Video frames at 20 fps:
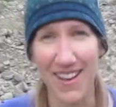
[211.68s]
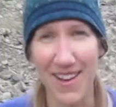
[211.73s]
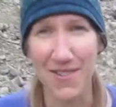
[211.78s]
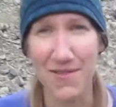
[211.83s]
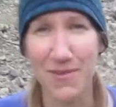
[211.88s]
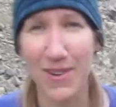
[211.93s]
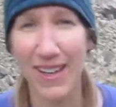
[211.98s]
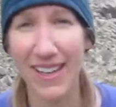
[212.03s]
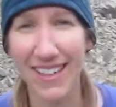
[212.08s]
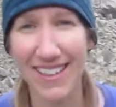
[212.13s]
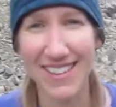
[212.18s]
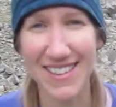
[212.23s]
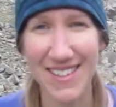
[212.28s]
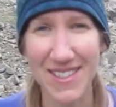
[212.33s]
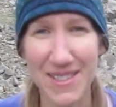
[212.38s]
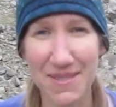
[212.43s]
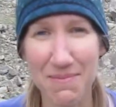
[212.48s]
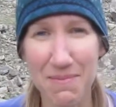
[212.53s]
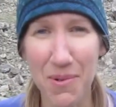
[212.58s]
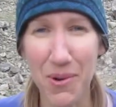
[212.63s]
Alright,
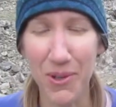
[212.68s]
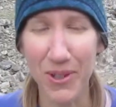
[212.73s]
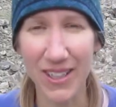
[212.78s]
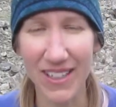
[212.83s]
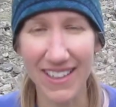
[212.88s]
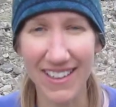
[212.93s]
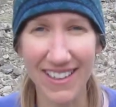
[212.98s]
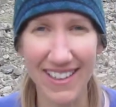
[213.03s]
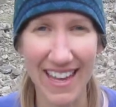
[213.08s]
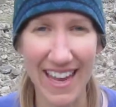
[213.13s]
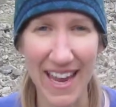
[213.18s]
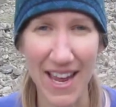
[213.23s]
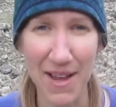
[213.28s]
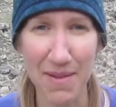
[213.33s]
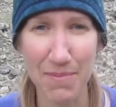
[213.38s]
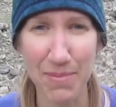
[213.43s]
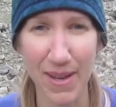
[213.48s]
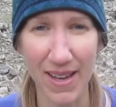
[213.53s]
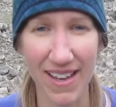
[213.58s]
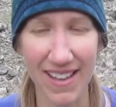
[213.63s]
it's morning in
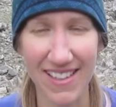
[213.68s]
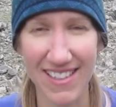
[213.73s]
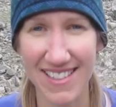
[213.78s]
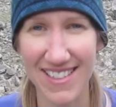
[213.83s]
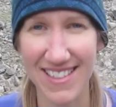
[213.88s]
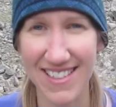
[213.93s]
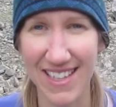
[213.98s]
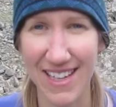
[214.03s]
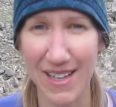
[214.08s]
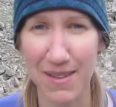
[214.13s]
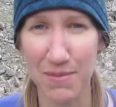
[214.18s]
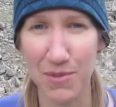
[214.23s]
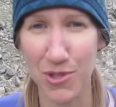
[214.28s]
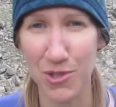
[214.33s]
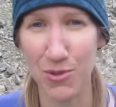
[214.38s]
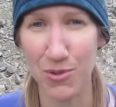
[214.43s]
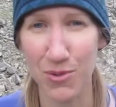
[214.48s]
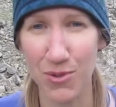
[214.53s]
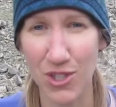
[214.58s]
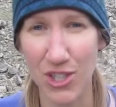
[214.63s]
camp and it's time
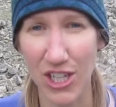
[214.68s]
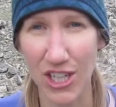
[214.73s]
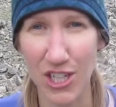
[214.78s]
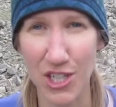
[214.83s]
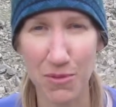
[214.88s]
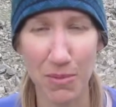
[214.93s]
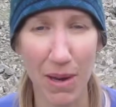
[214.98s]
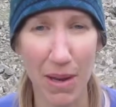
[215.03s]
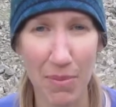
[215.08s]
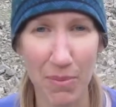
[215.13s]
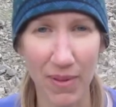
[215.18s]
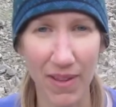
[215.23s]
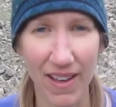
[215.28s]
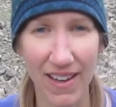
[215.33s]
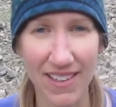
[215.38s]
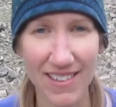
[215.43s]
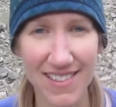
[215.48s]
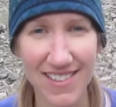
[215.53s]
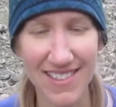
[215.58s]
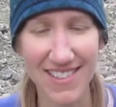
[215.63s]
to change my
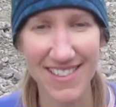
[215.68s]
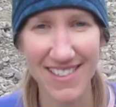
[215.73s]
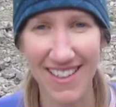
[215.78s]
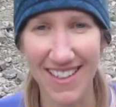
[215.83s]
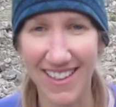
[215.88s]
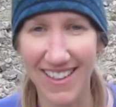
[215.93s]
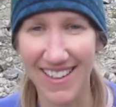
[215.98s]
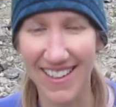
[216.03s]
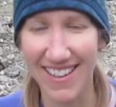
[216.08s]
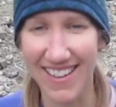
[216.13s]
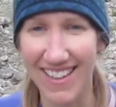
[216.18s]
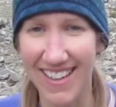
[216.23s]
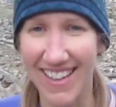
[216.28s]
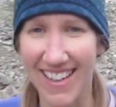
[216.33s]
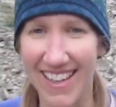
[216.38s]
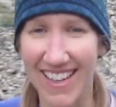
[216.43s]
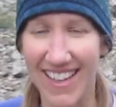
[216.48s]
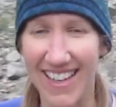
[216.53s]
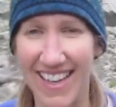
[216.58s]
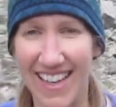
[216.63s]
appliance.
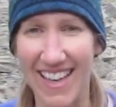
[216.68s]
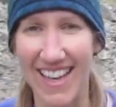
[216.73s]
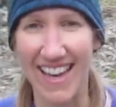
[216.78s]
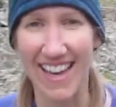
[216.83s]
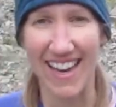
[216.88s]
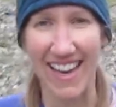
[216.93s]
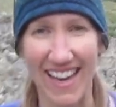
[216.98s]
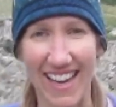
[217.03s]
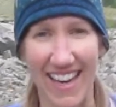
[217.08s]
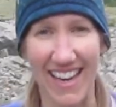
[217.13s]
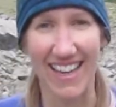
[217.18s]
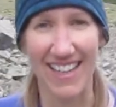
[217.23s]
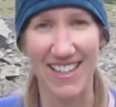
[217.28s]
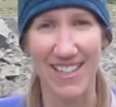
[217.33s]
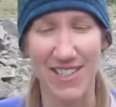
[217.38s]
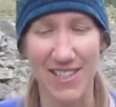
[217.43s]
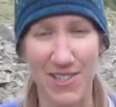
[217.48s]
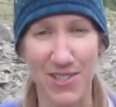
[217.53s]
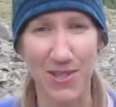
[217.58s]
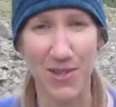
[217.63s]

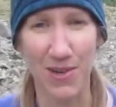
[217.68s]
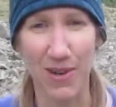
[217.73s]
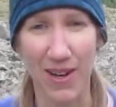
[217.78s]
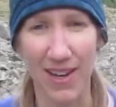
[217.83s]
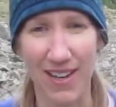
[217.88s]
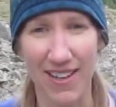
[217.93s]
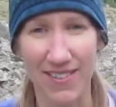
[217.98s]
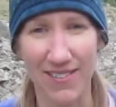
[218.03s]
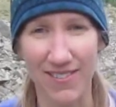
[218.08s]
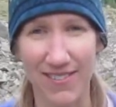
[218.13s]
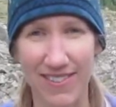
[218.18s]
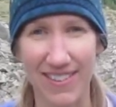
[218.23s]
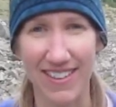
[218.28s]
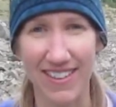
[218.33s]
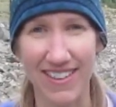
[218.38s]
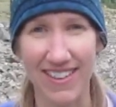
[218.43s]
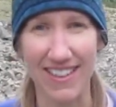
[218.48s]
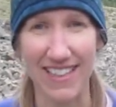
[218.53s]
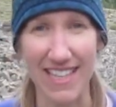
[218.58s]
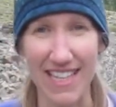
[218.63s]
And so I've
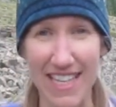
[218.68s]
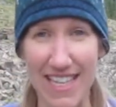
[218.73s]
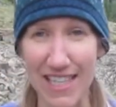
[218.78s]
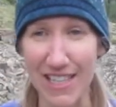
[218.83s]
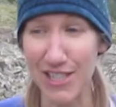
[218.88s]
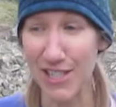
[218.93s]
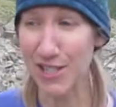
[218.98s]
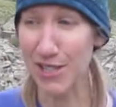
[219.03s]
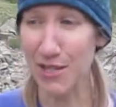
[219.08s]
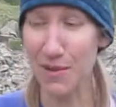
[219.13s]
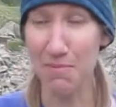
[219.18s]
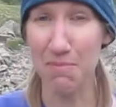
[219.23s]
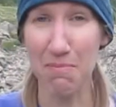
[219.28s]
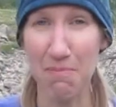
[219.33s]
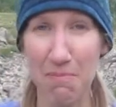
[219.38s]
eaten some